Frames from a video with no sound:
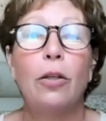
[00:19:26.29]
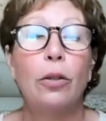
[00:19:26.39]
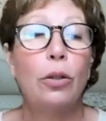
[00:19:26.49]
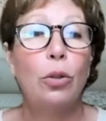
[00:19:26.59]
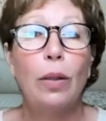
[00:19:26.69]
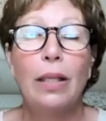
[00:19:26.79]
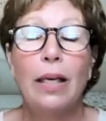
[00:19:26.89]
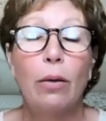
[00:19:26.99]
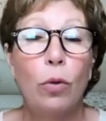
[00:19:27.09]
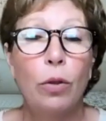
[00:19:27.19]
Are you doing
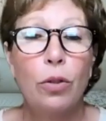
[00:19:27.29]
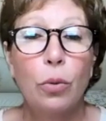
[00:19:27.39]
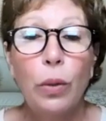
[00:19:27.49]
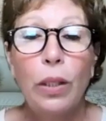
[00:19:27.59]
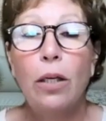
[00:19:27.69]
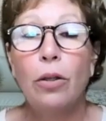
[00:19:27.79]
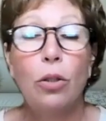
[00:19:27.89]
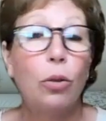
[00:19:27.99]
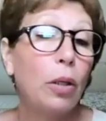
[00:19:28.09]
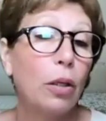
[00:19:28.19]
that once a week? Are you
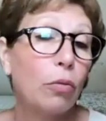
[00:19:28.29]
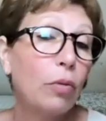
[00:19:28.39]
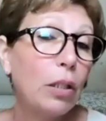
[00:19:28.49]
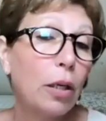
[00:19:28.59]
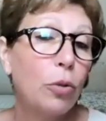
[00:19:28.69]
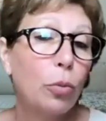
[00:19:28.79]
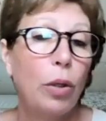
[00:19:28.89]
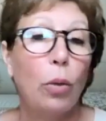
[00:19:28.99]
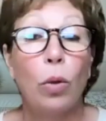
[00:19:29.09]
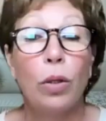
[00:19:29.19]
doing it 3 times a
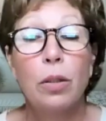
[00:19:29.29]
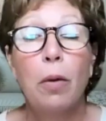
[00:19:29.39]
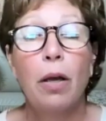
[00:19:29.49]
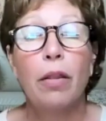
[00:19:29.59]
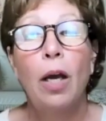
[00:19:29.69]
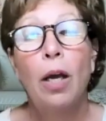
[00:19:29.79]
week, once a month?